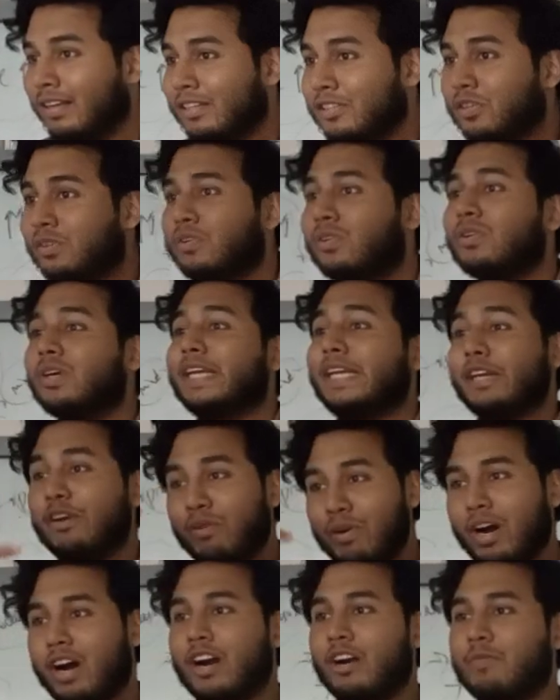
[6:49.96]
So
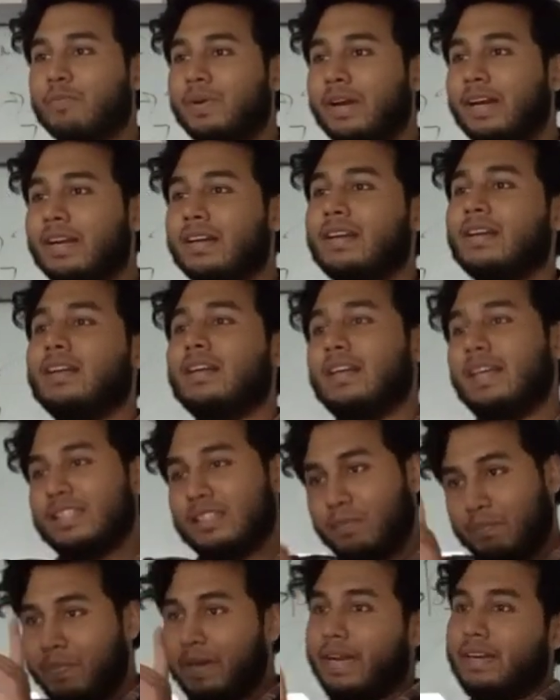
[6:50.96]
your heartbeat is
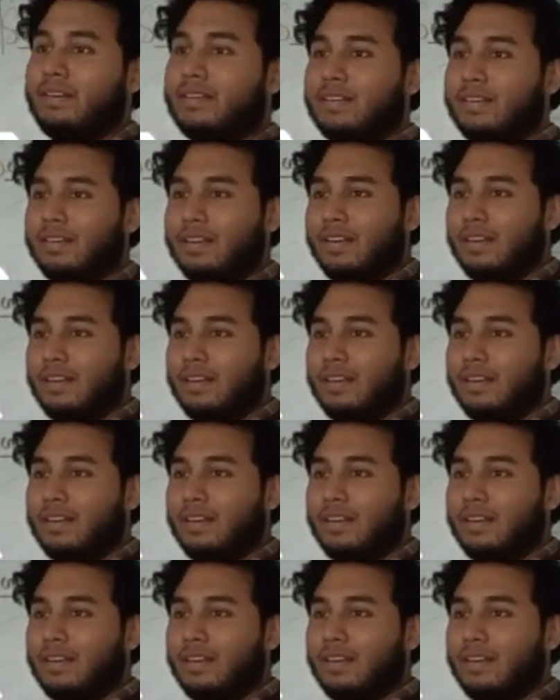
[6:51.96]
a beat,